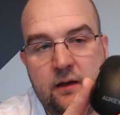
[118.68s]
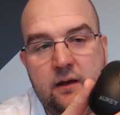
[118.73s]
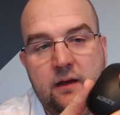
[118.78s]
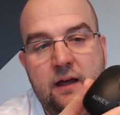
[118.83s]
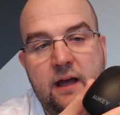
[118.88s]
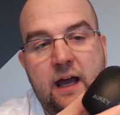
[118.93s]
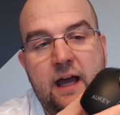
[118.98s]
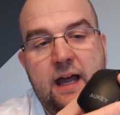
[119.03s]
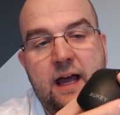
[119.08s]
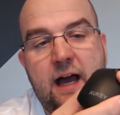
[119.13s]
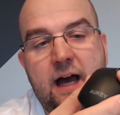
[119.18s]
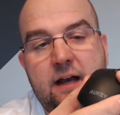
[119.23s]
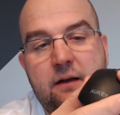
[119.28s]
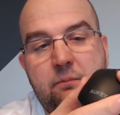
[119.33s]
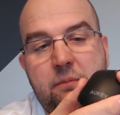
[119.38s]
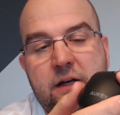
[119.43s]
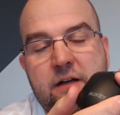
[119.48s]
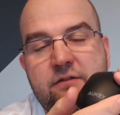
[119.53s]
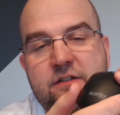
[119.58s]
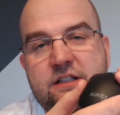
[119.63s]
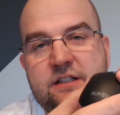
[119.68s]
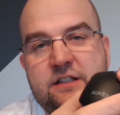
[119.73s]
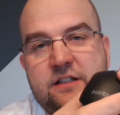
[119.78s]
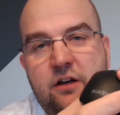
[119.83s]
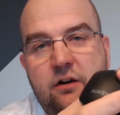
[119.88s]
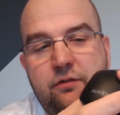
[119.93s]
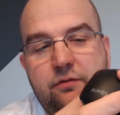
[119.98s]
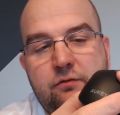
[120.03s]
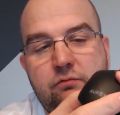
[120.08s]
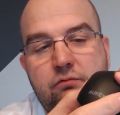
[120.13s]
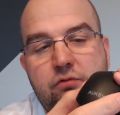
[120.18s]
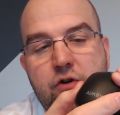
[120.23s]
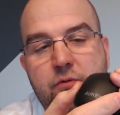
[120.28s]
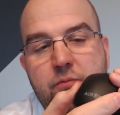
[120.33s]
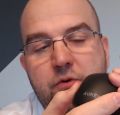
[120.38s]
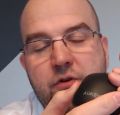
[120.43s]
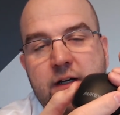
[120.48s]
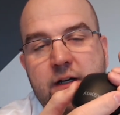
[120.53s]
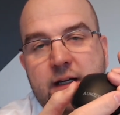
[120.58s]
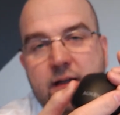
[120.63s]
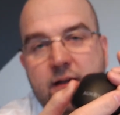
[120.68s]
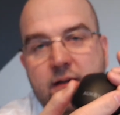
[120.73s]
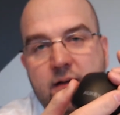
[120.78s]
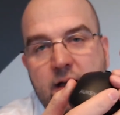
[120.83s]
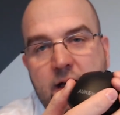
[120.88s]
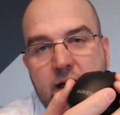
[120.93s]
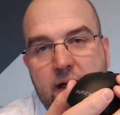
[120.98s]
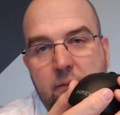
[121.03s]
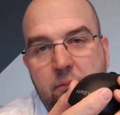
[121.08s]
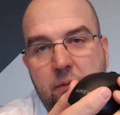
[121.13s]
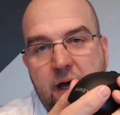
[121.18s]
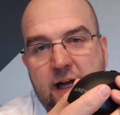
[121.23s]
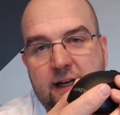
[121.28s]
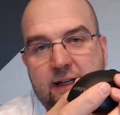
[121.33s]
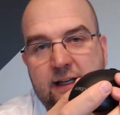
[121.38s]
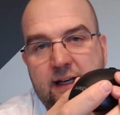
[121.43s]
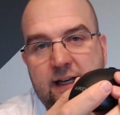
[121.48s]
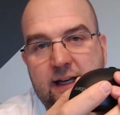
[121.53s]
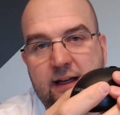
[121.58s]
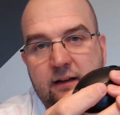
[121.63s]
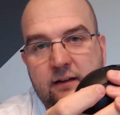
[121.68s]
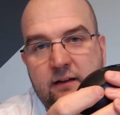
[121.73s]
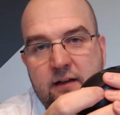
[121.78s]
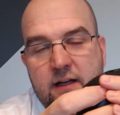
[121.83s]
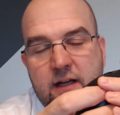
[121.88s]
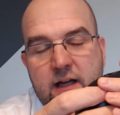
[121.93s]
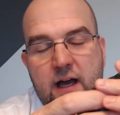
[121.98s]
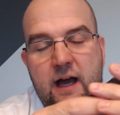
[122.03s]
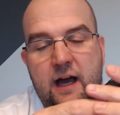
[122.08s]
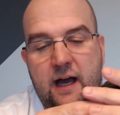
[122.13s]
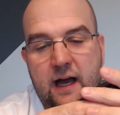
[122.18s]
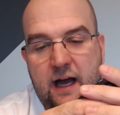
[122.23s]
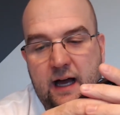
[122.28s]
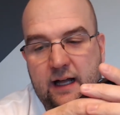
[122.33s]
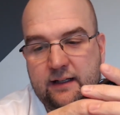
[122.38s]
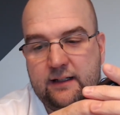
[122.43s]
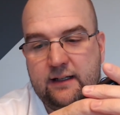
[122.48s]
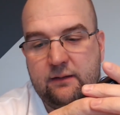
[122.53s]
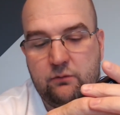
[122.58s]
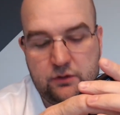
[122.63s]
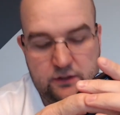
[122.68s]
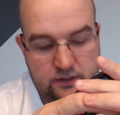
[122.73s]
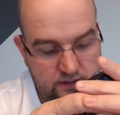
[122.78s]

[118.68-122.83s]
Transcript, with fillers: it had a bit of a soft rubbery uh, pad here, and it was